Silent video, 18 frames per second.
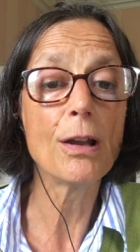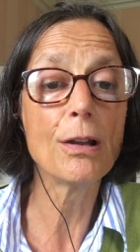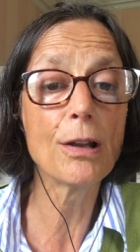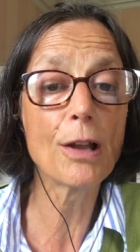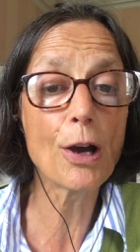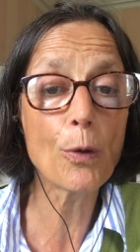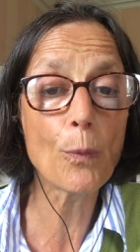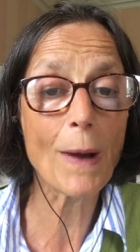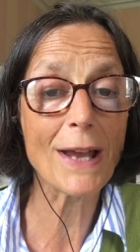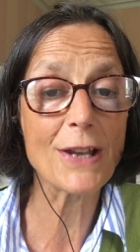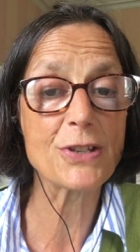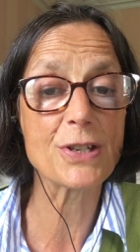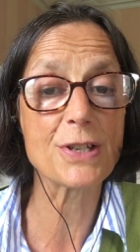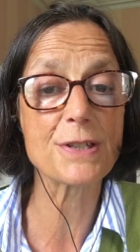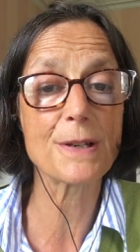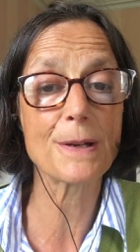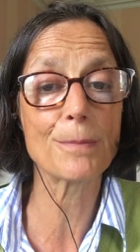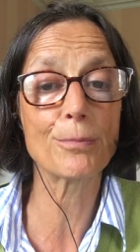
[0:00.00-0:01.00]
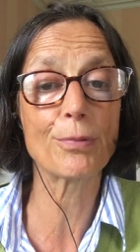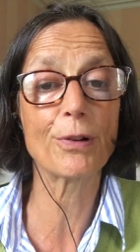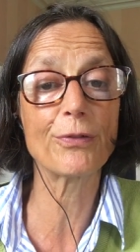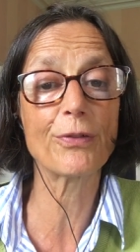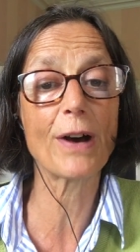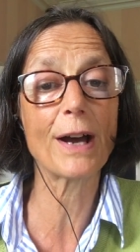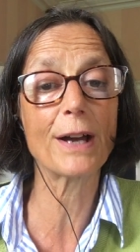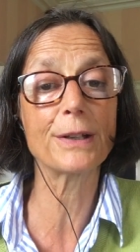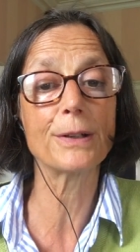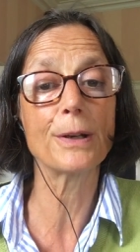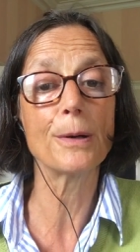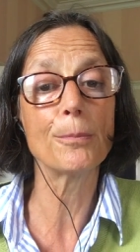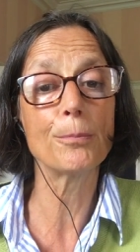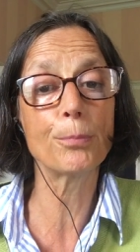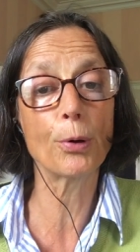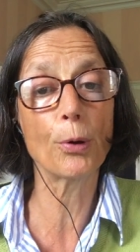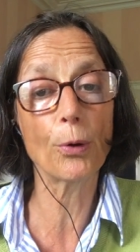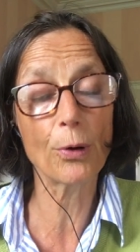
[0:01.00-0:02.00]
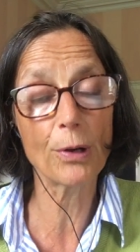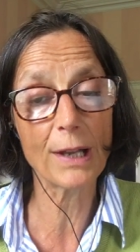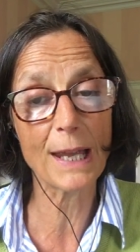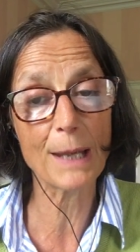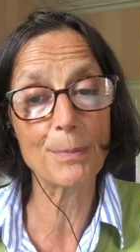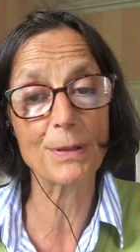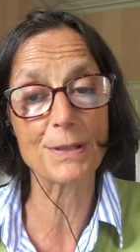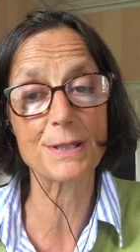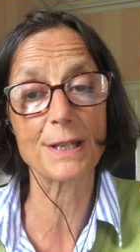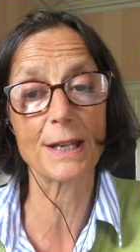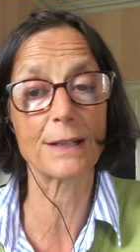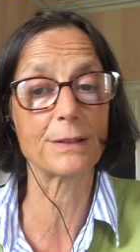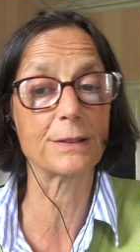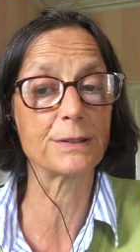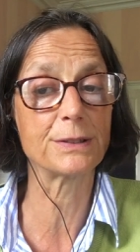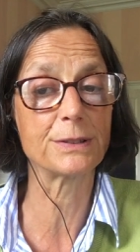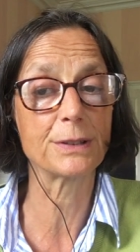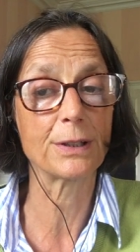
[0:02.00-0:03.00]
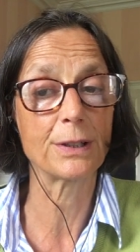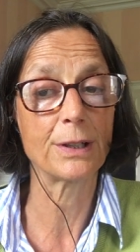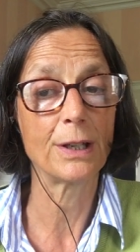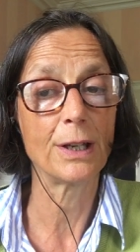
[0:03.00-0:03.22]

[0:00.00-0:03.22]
low wages and provide poor labour standards.